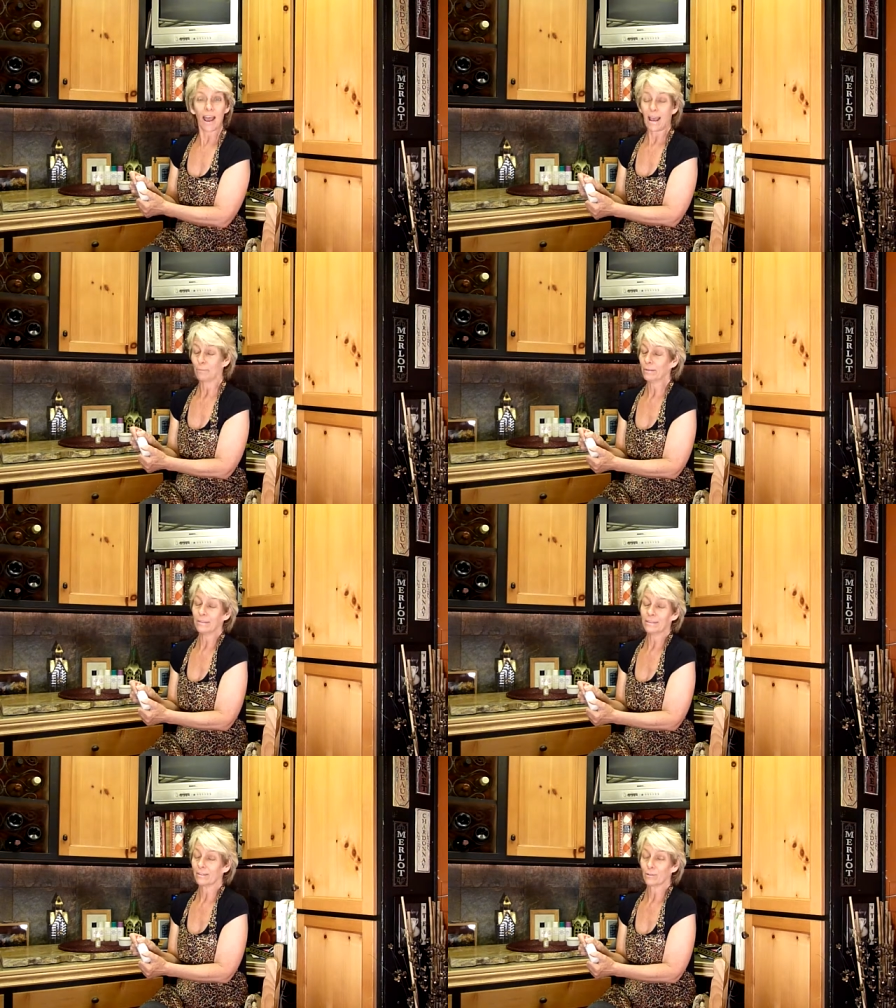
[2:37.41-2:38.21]
I
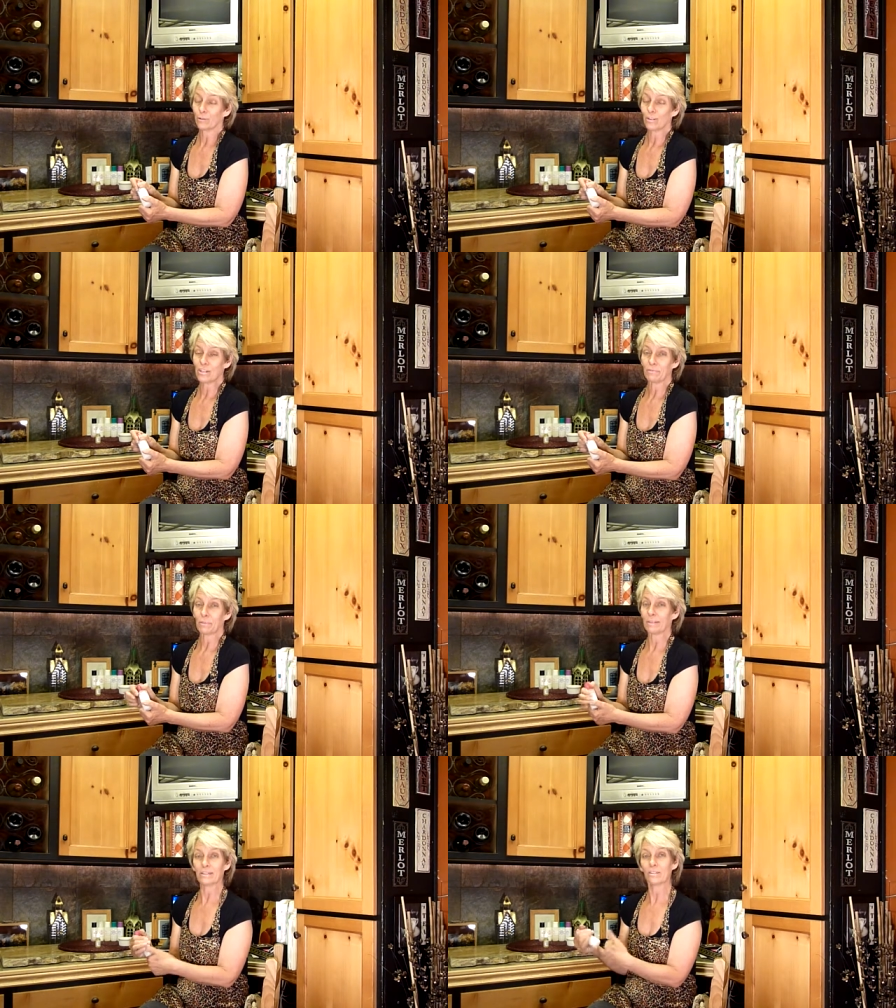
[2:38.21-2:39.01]
really encourage
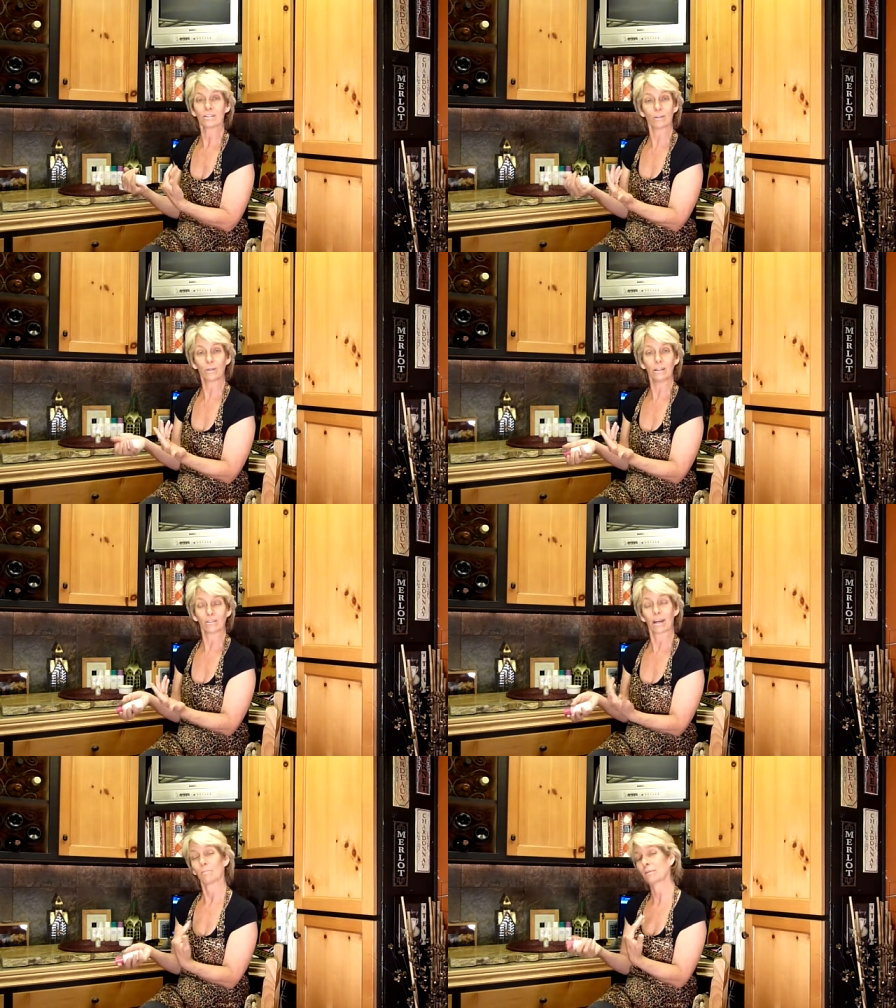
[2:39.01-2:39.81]
everyone, just go to your
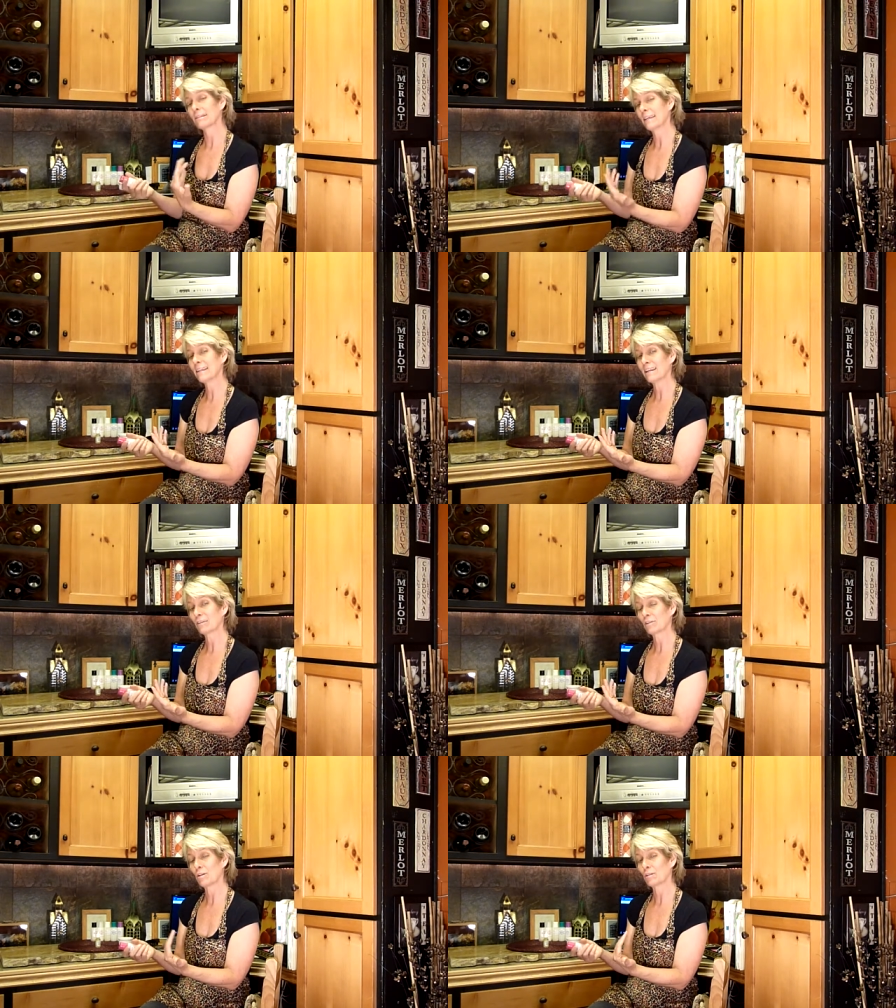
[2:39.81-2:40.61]
cupboard, take out your
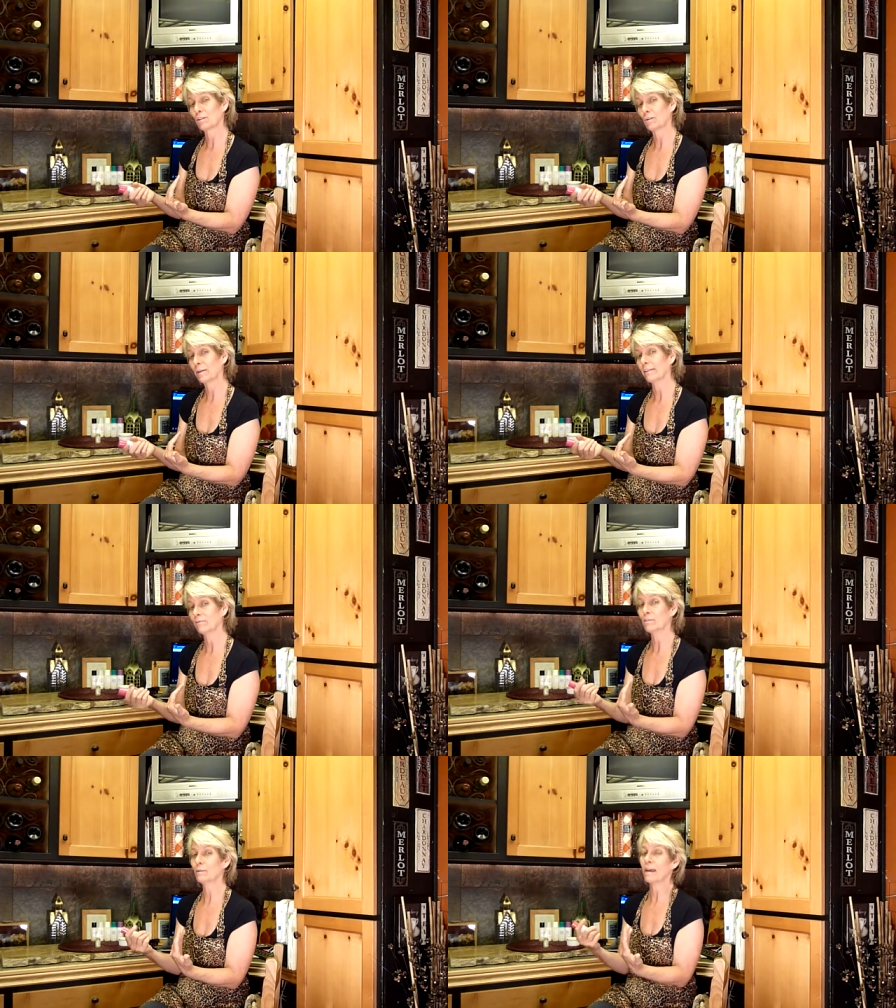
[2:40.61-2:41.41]
coconut oil.
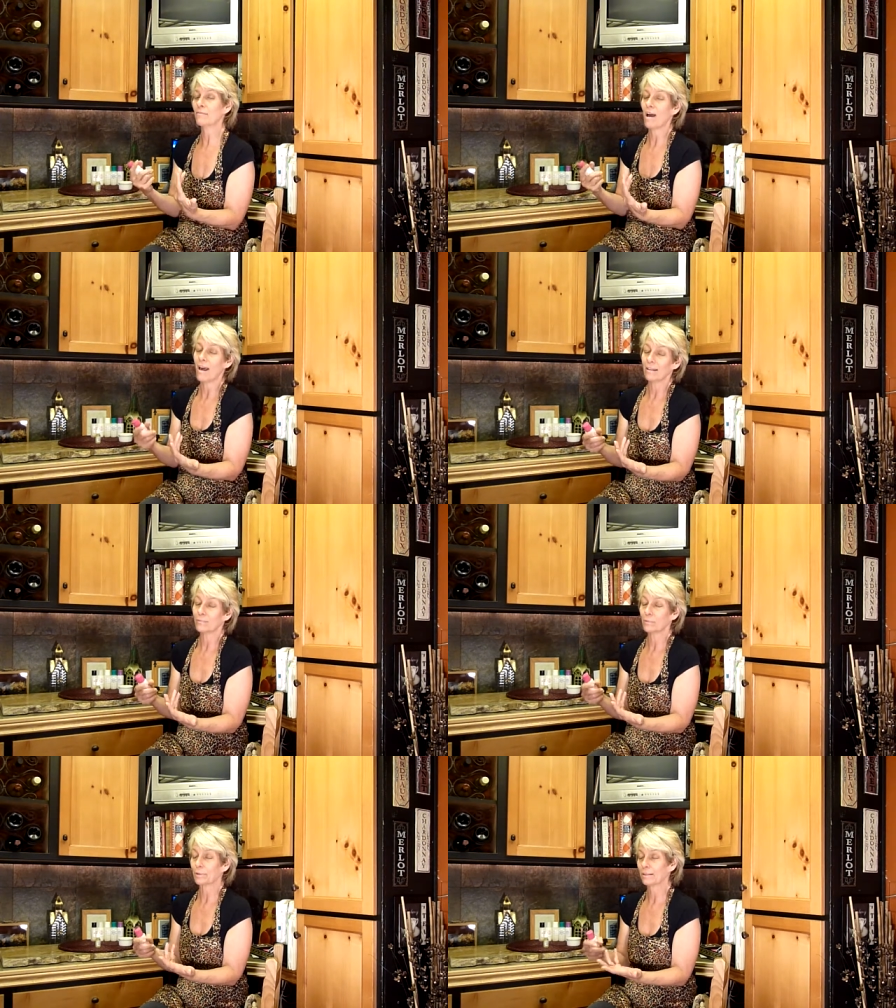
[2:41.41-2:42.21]
If you have
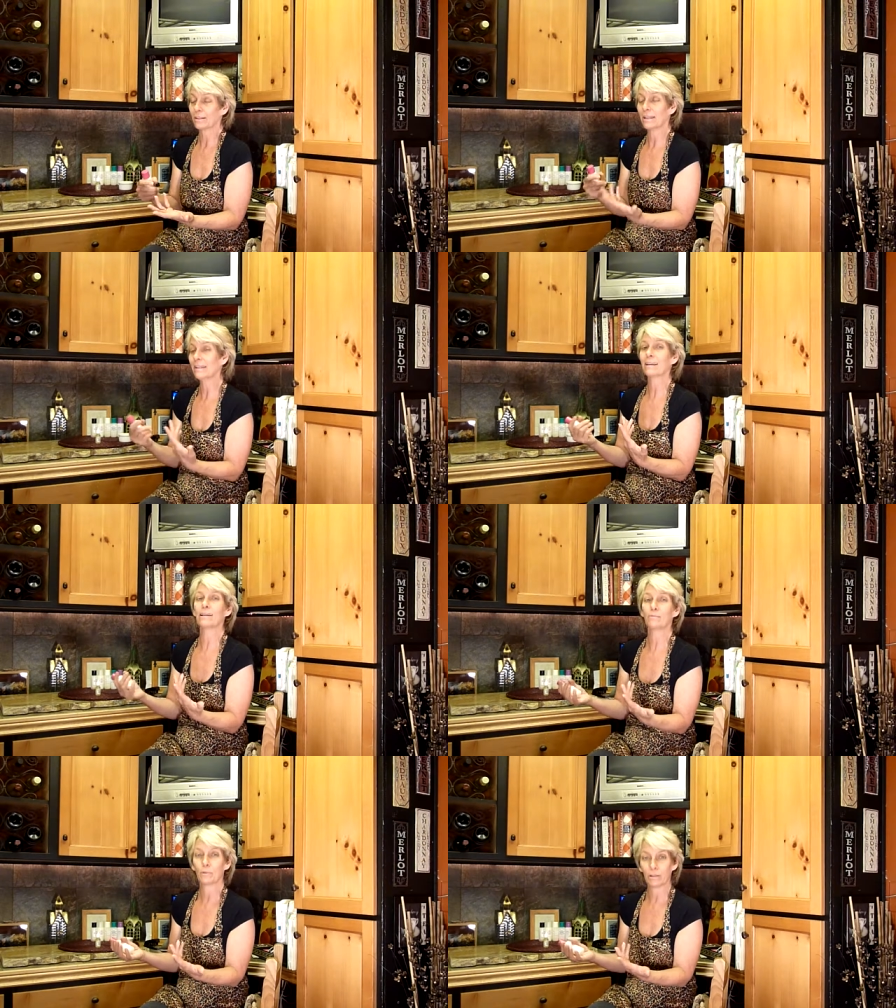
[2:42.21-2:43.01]
olive oil, any kind
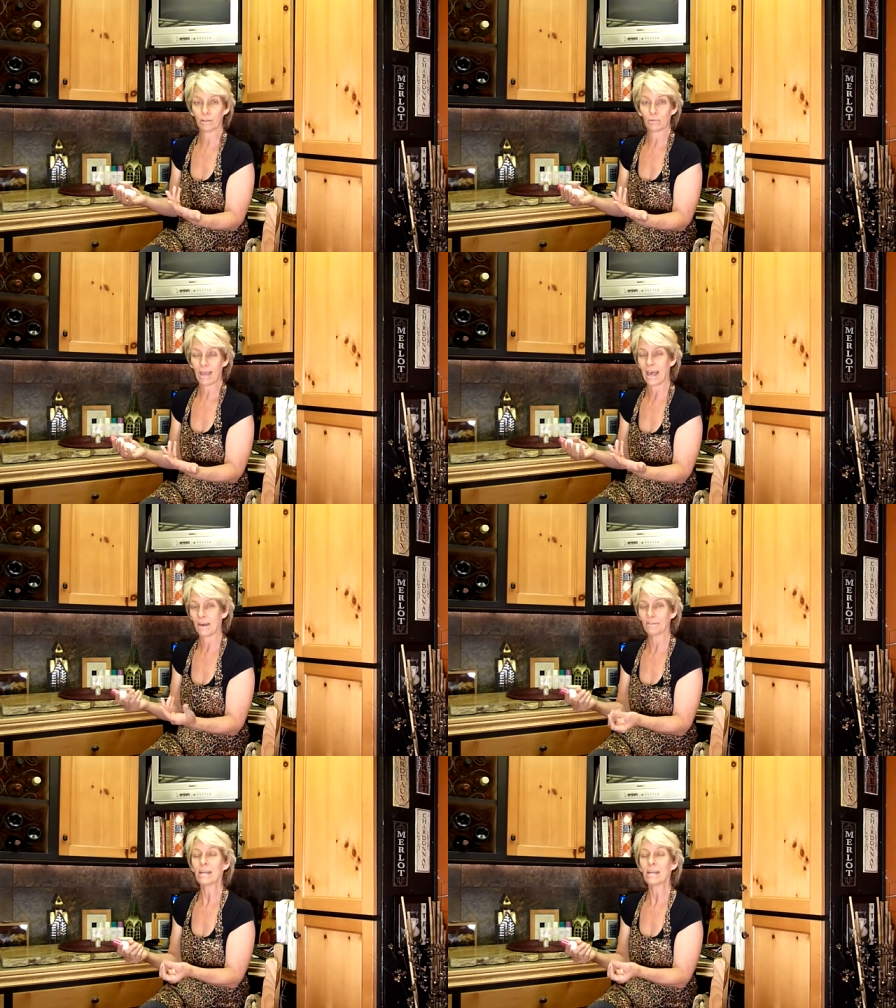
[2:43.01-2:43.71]
of oil you have,